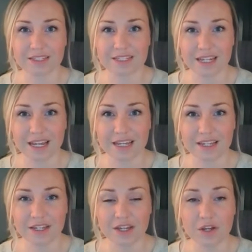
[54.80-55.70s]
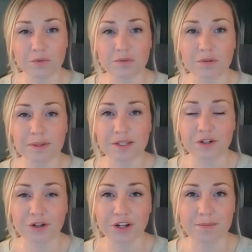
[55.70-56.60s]
Today, we will be
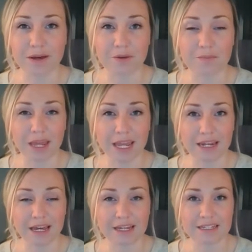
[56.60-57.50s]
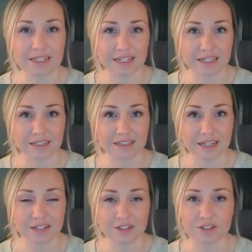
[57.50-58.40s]
learning about main idea
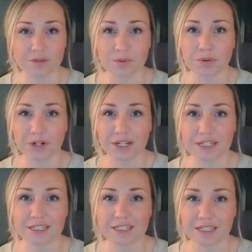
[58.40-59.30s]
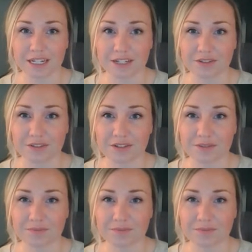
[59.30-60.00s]
and supporting details.